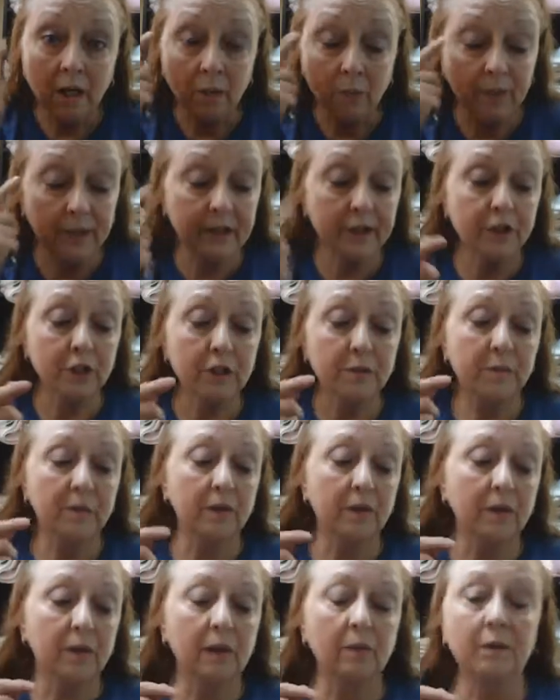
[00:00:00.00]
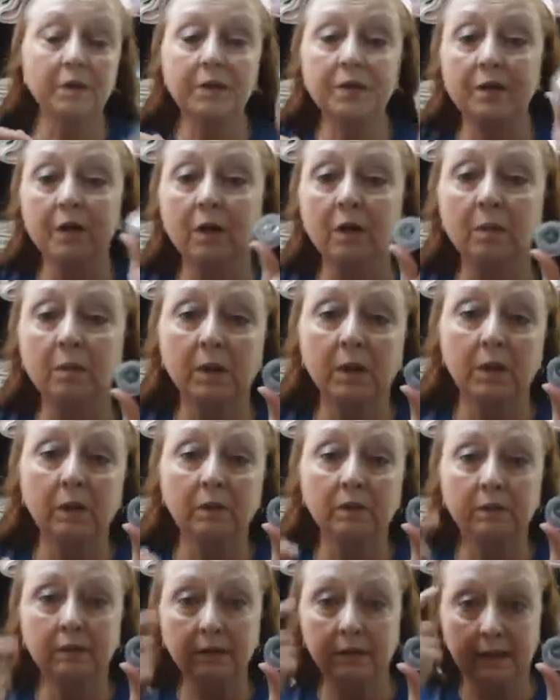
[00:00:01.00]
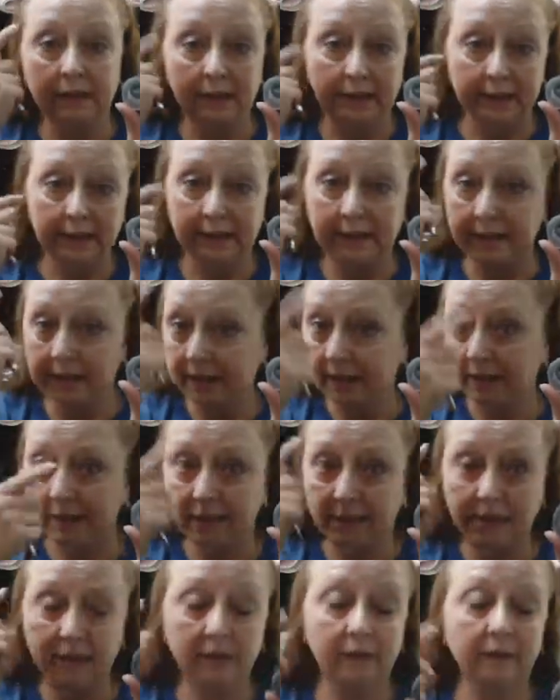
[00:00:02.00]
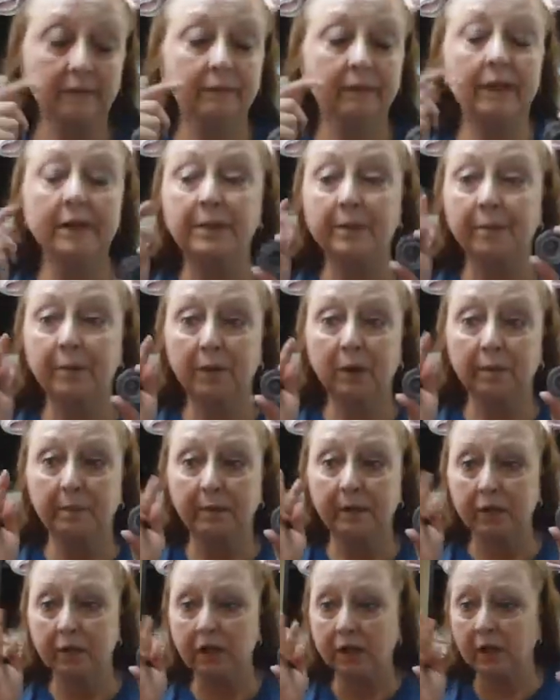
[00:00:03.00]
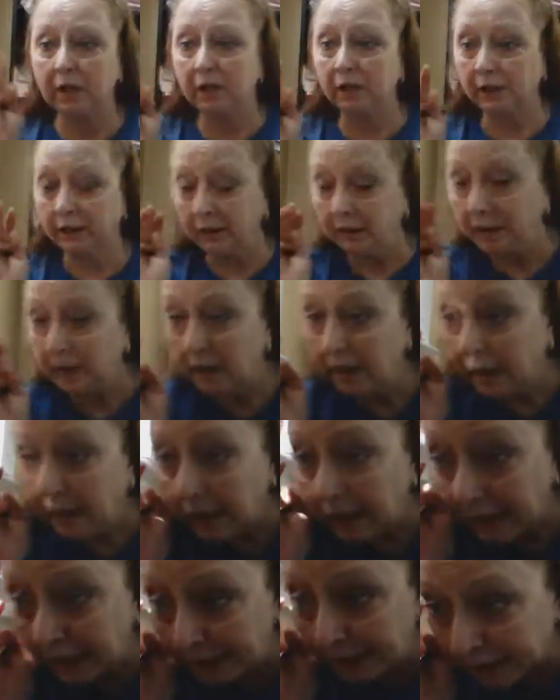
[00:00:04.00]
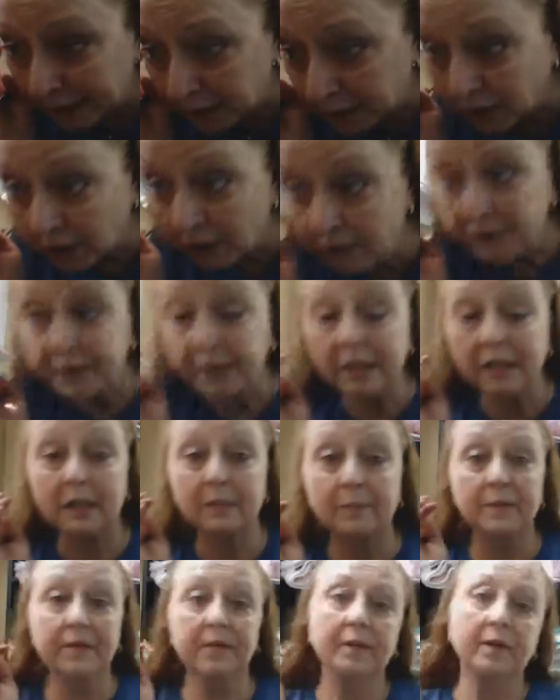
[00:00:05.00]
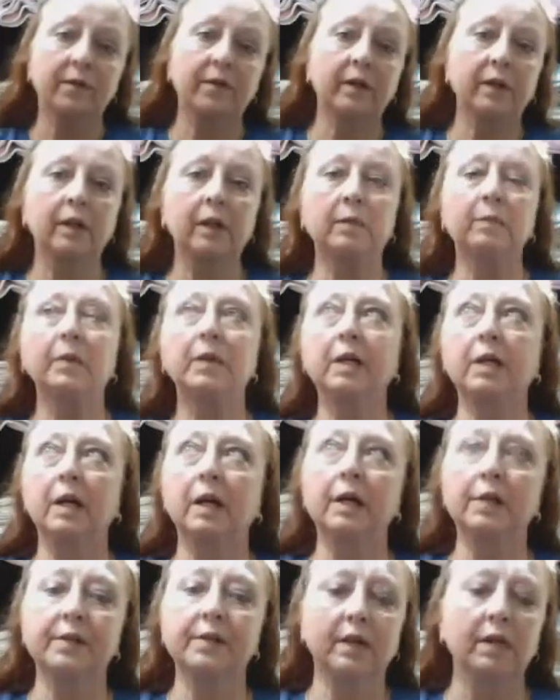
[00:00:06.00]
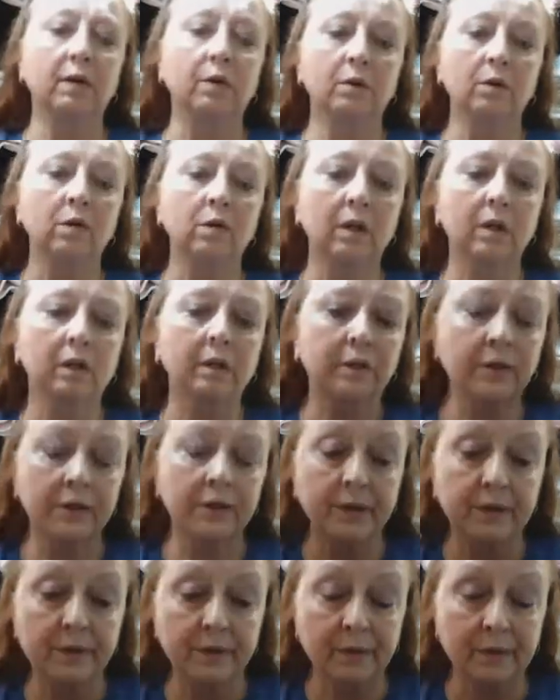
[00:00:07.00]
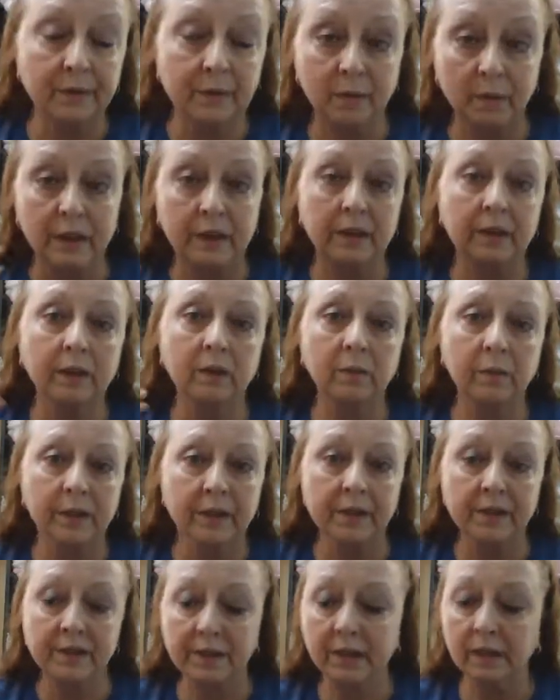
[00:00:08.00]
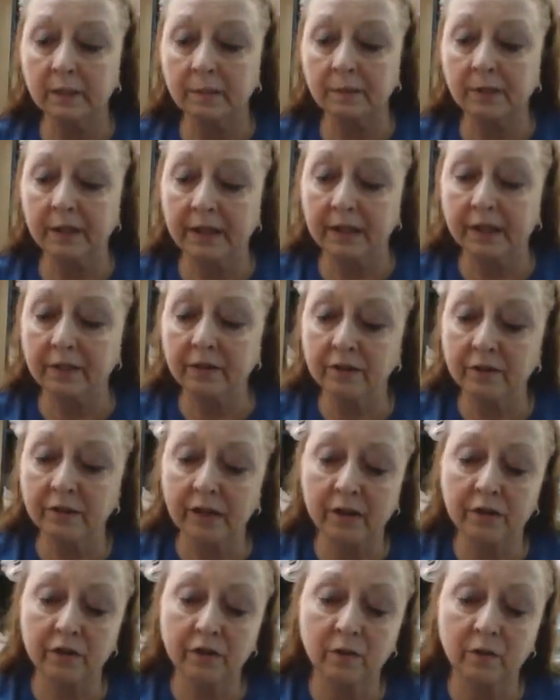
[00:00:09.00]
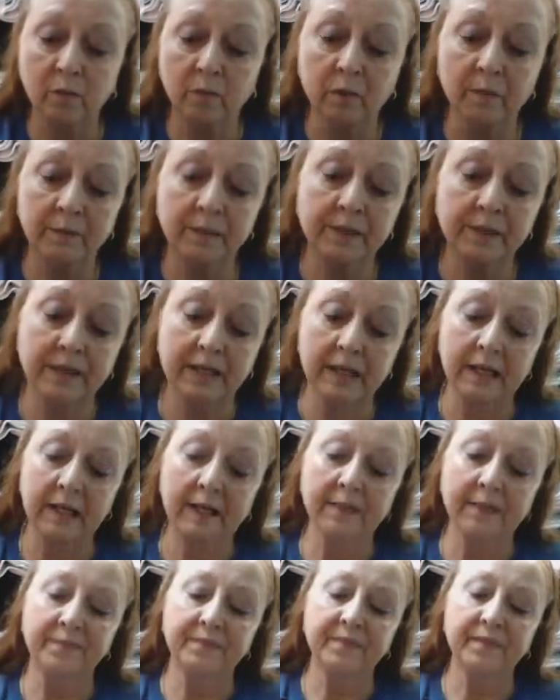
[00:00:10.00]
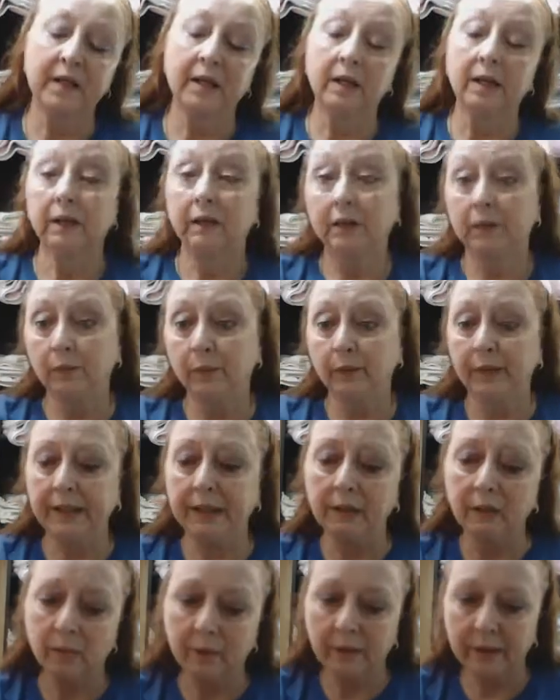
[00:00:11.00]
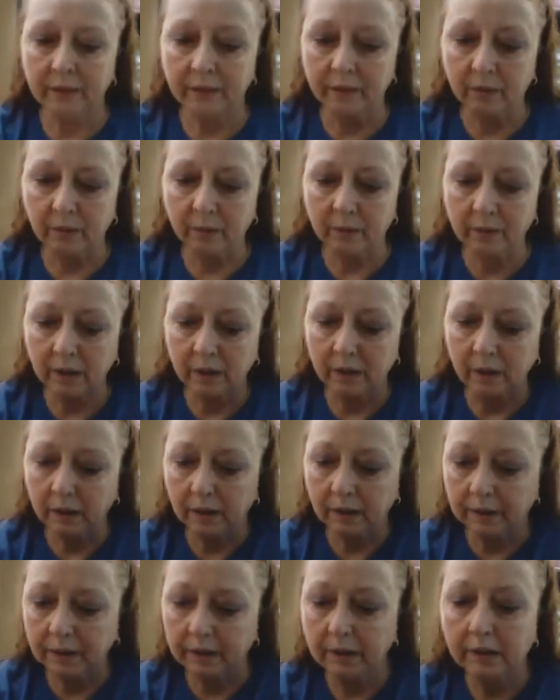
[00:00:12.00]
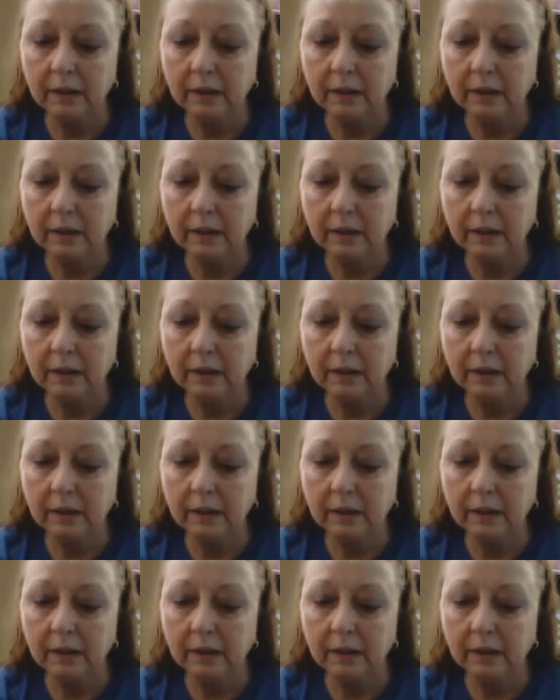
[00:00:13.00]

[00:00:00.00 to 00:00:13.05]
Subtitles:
What I just put on was Noble, and like I said, it's a purplish color, and I chose that specifically because at work, this is the week that we are celebrating International Women's Day week, whatever you want to call it.